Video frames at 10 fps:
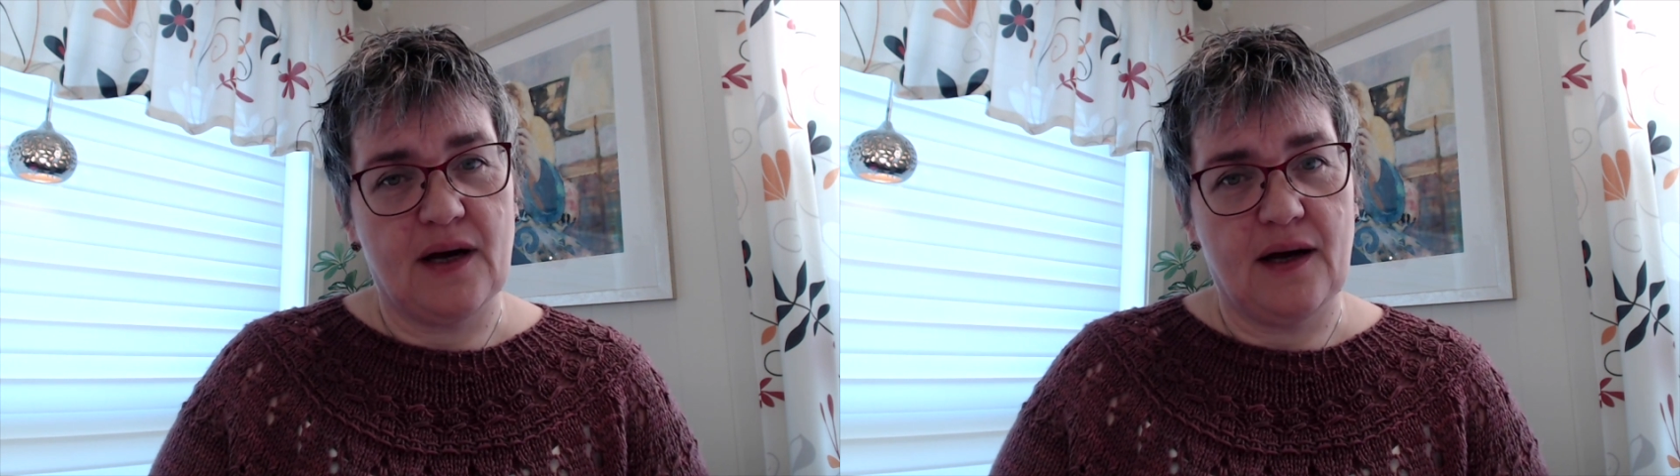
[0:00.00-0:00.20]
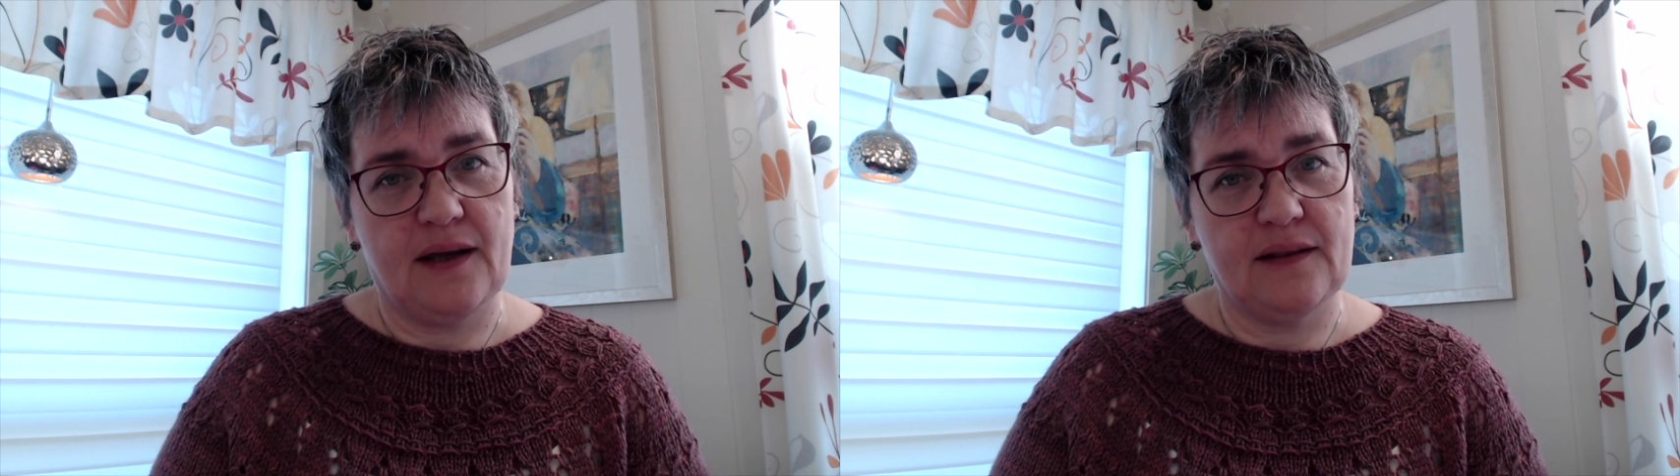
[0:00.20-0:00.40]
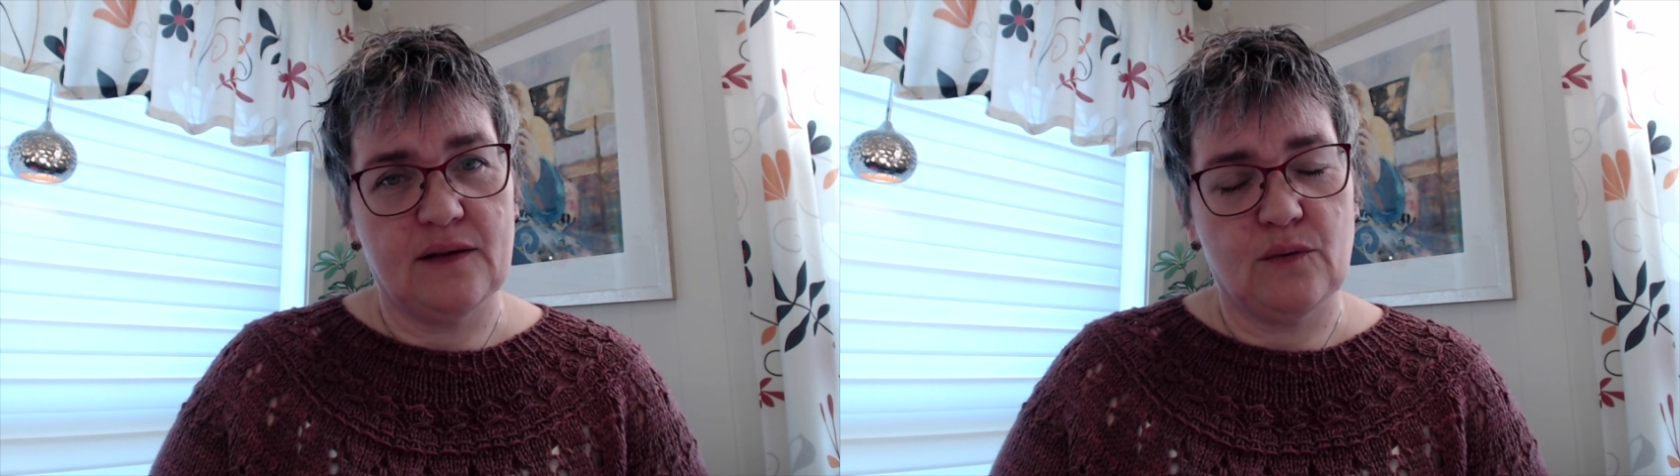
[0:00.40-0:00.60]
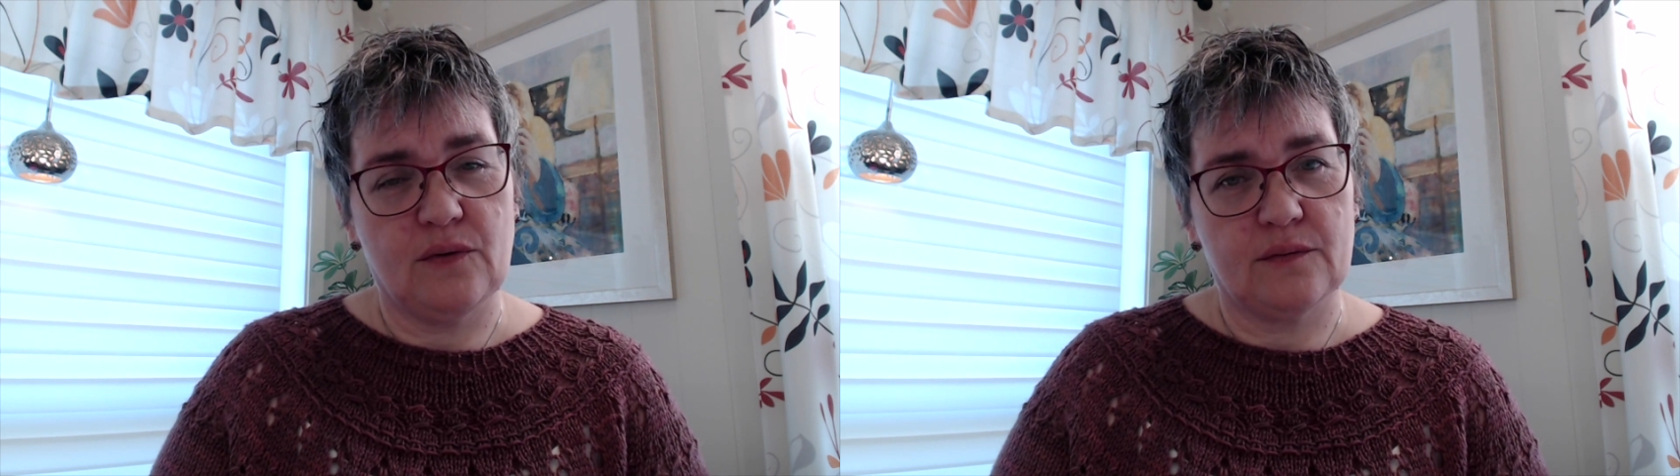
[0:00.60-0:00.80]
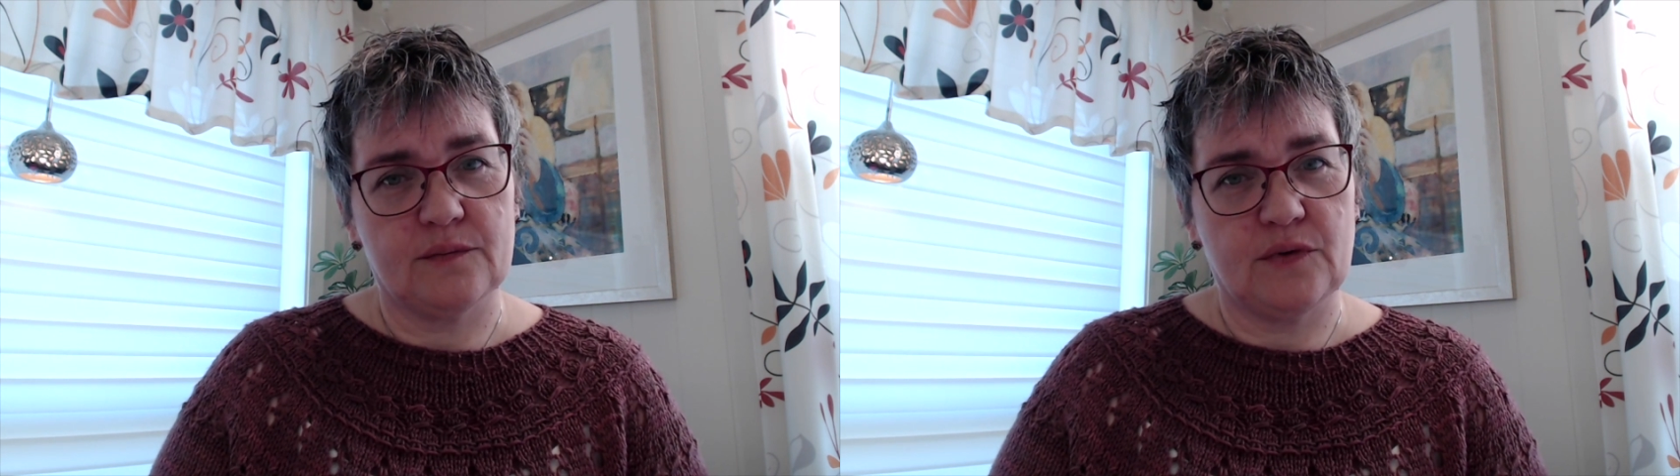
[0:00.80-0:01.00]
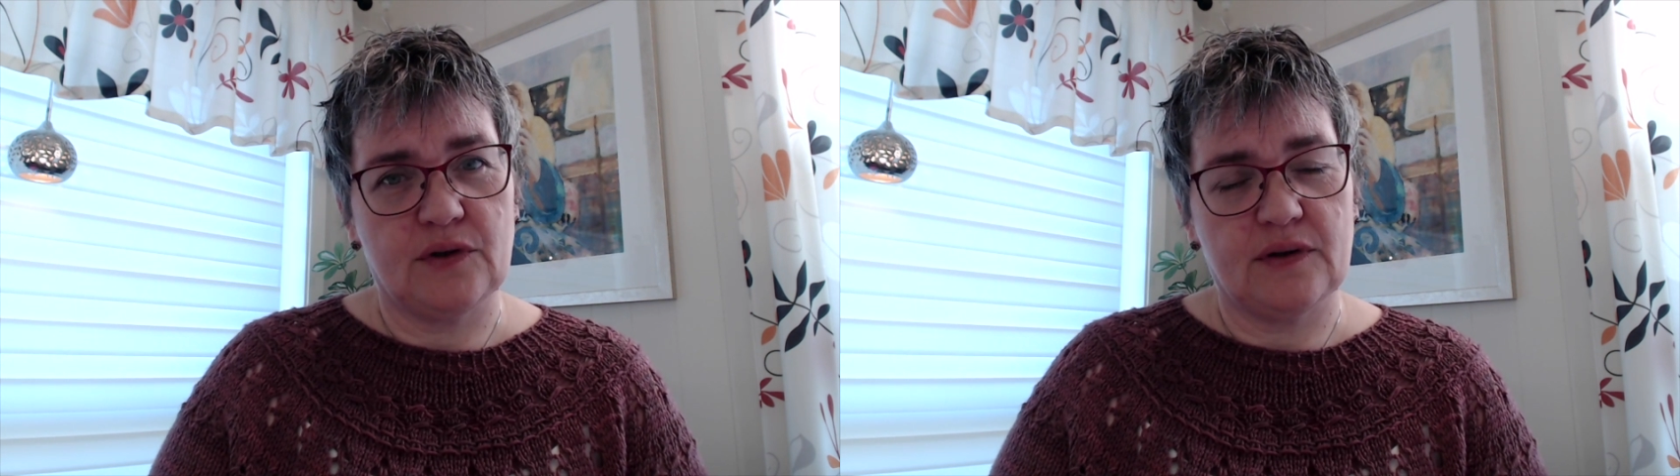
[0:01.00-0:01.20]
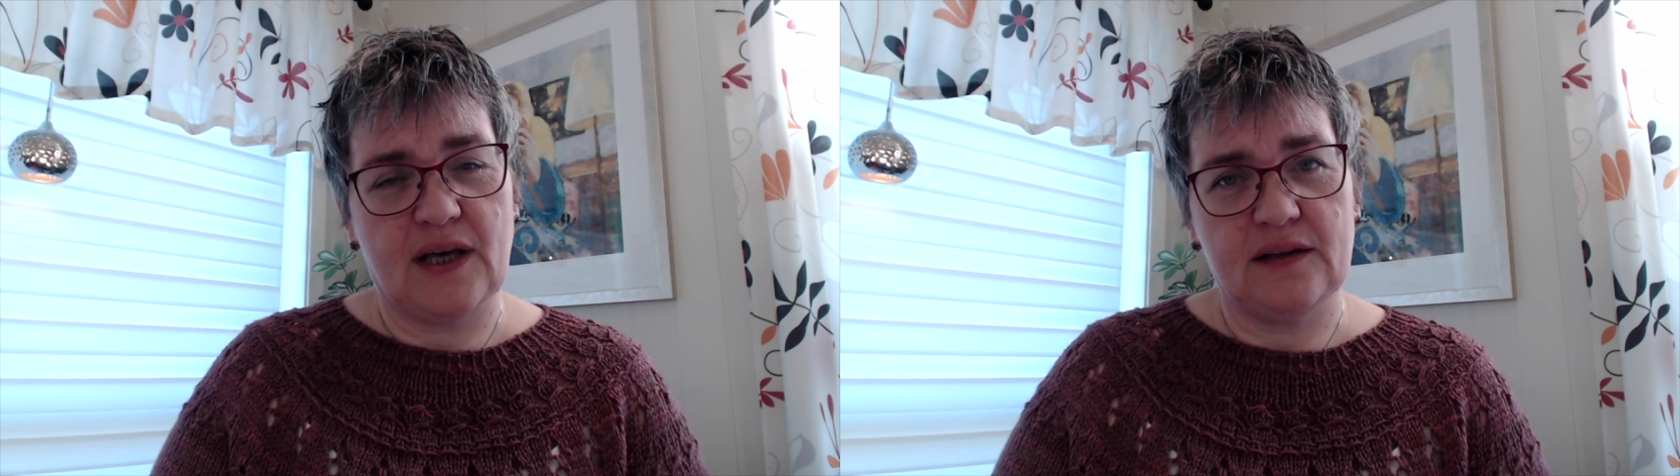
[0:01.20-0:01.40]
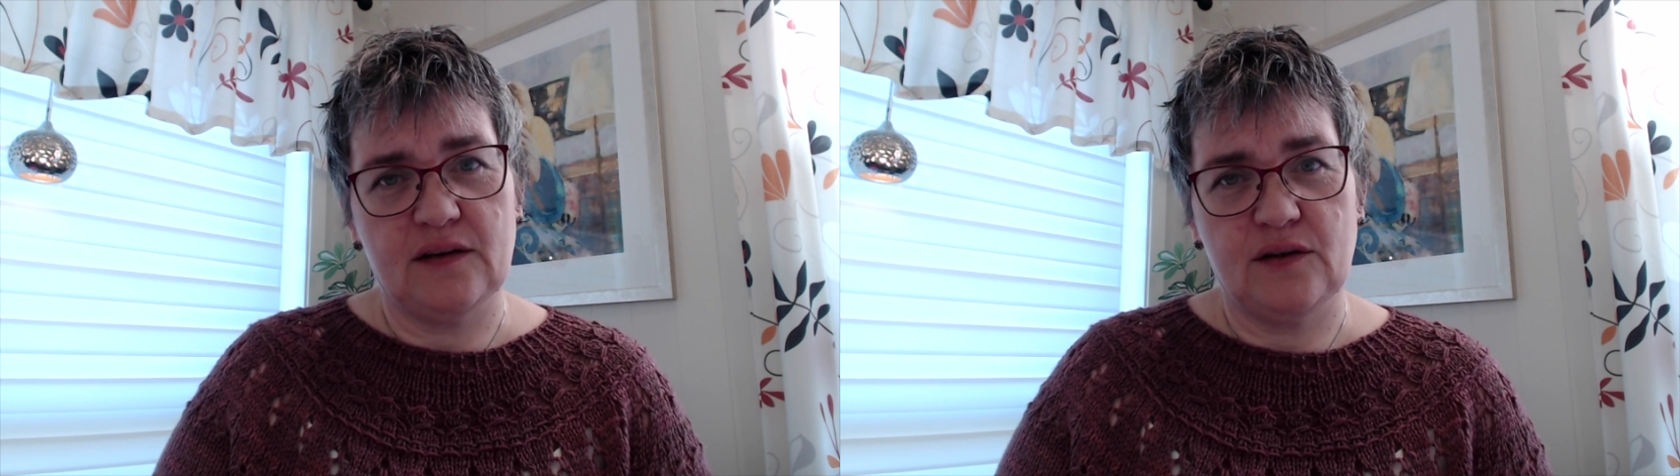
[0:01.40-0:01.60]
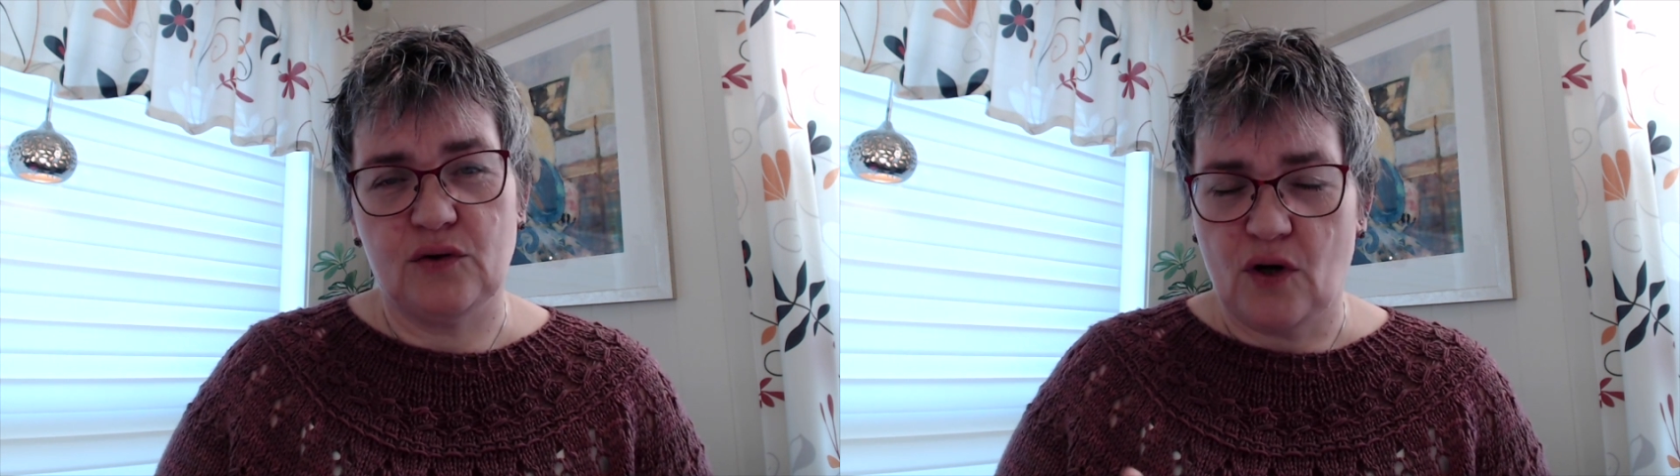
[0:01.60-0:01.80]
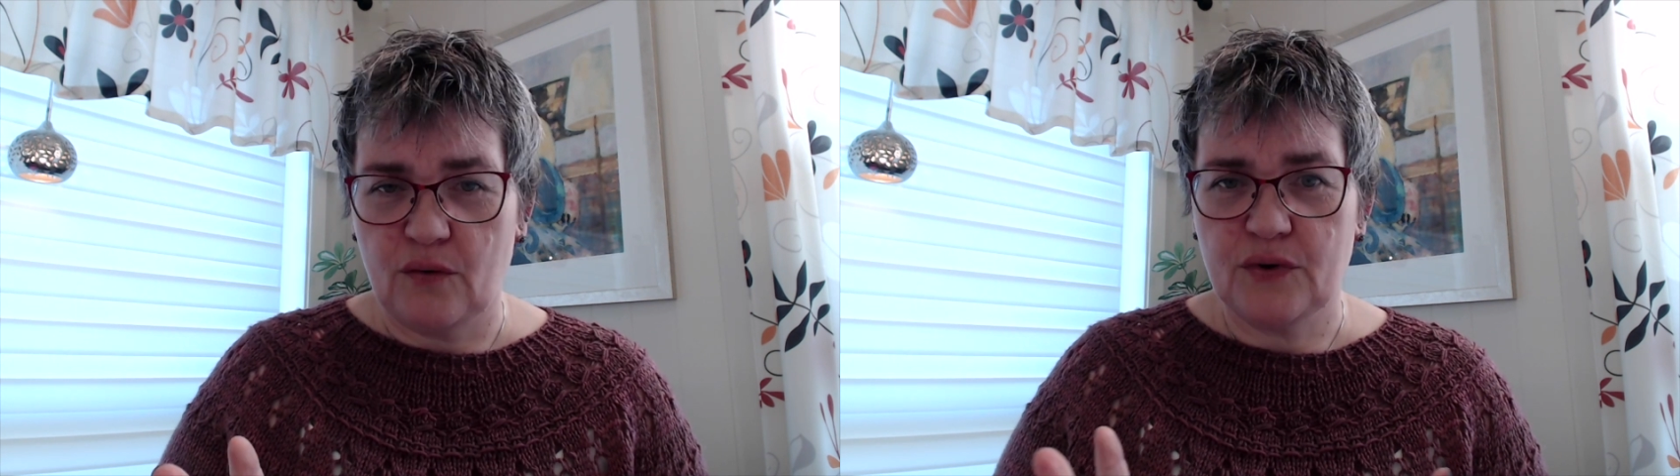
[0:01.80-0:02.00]
And then
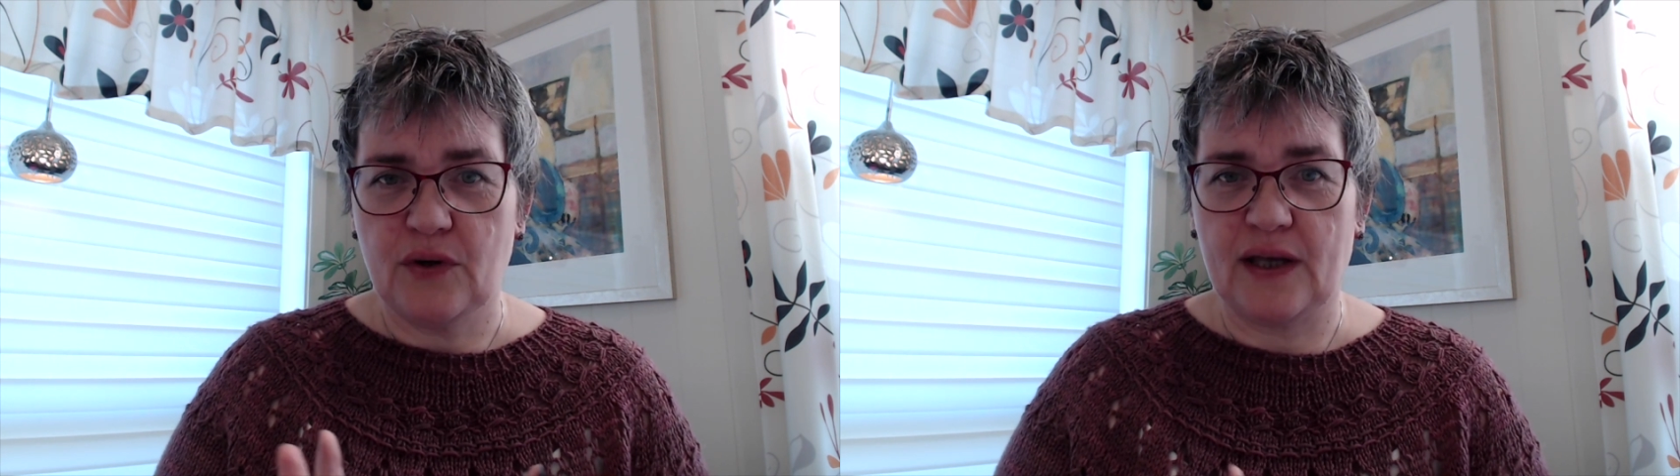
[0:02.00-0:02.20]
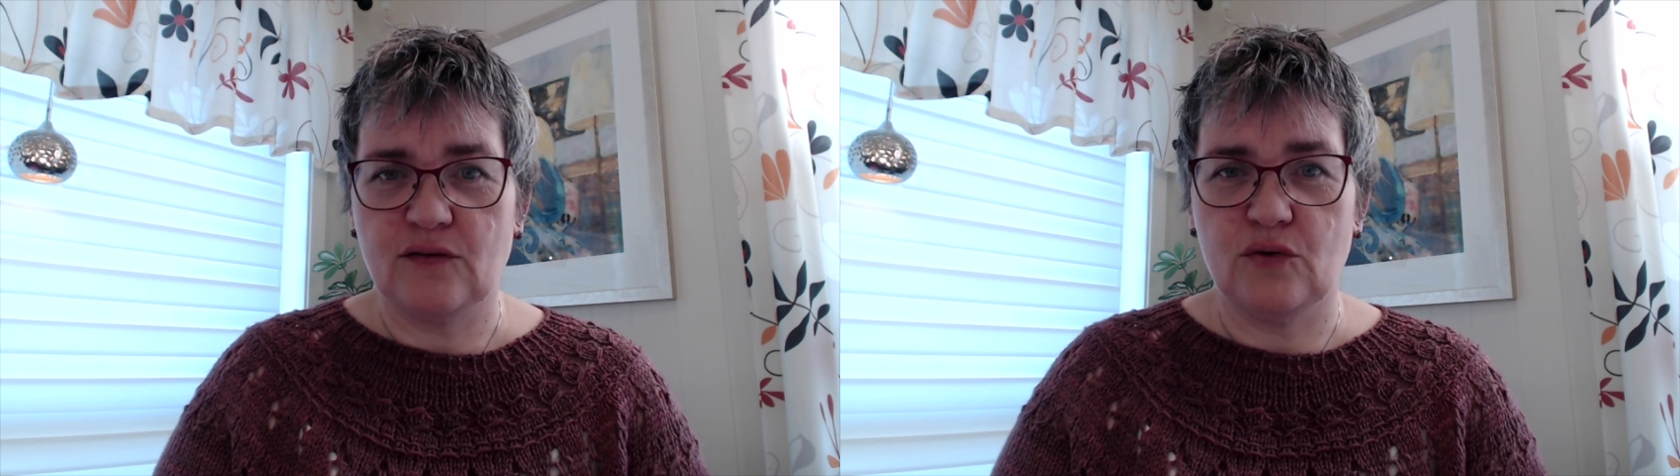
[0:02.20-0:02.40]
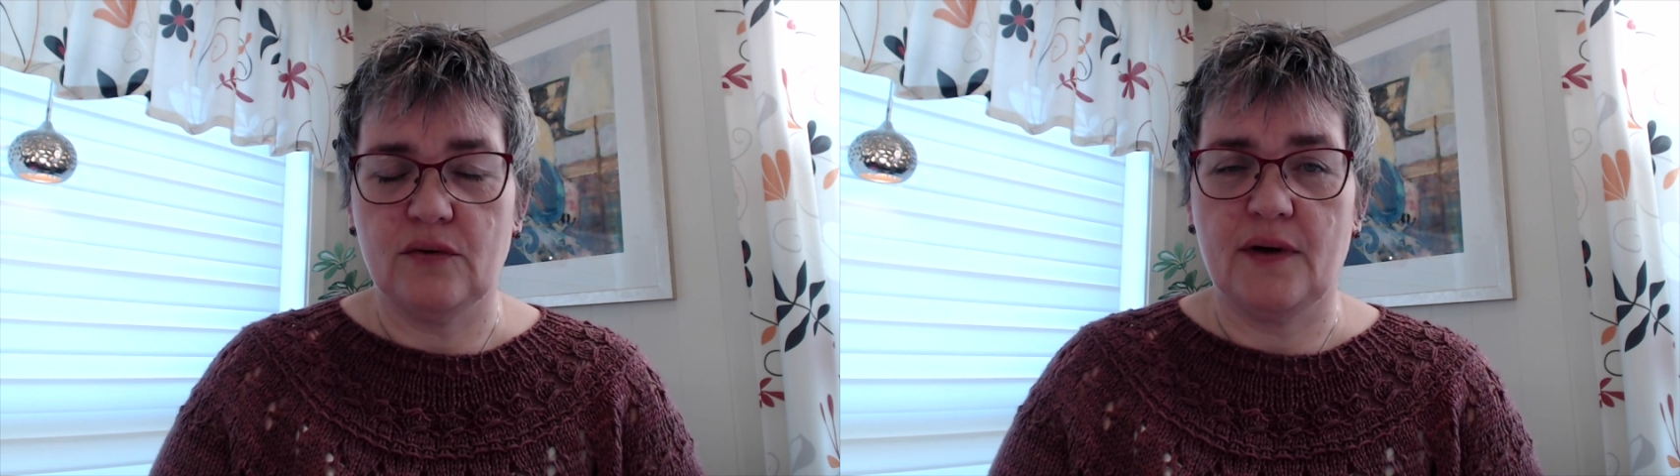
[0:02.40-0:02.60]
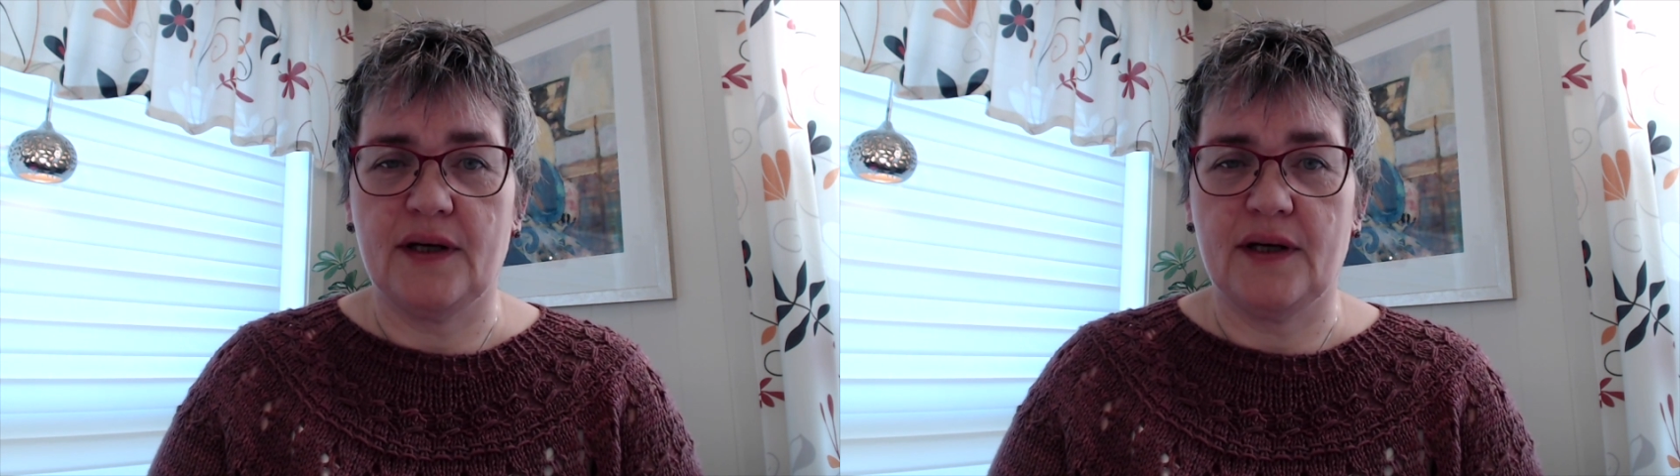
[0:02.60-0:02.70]
now you get to